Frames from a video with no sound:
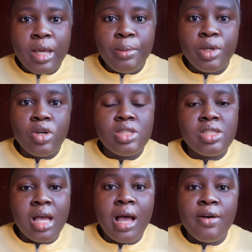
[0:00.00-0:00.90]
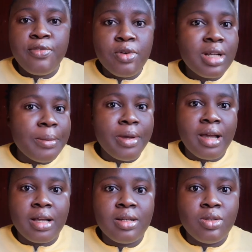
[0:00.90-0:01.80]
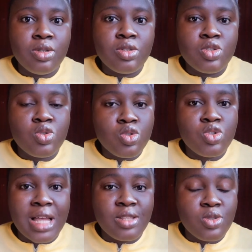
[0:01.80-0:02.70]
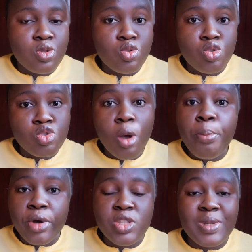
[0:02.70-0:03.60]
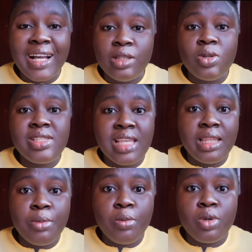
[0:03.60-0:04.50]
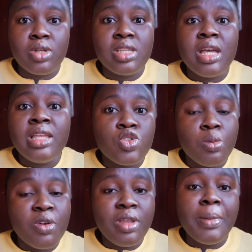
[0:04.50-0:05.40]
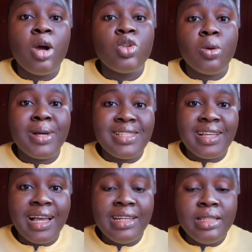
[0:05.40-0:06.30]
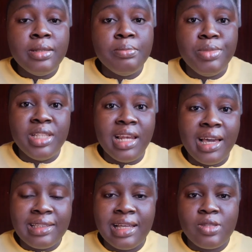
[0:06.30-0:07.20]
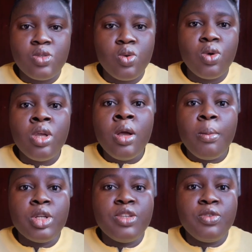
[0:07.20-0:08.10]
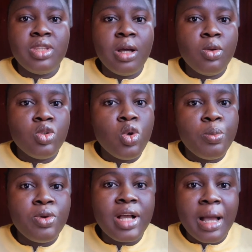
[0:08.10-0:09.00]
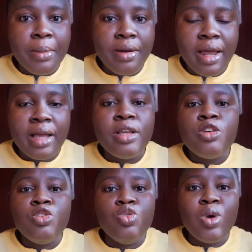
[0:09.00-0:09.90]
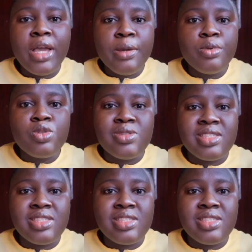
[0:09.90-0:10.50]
Because our phone camera, to some point we cannot set them up because some of them are automatically made like that. So but if you download Open Camera, you are able to